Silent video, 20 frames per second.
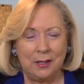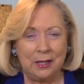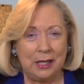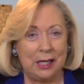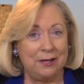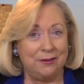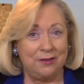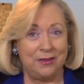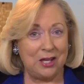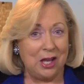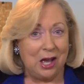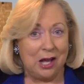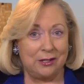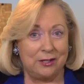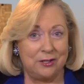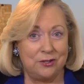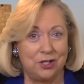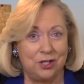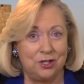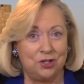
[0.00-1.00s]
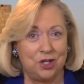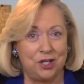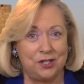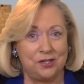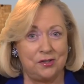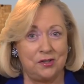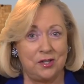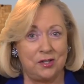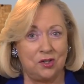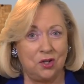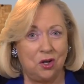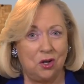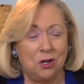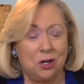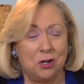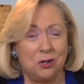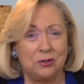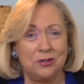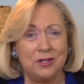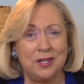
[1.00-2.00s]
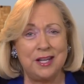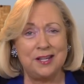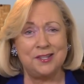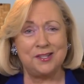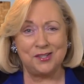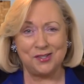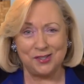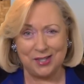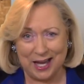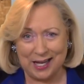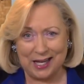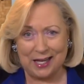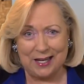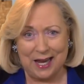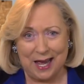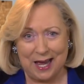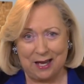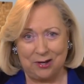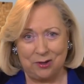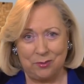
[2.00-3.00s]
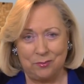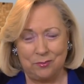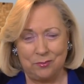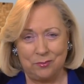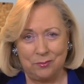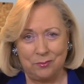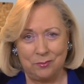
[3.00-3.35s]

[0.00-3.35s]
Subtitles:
In theology, Jesus is called the second Adam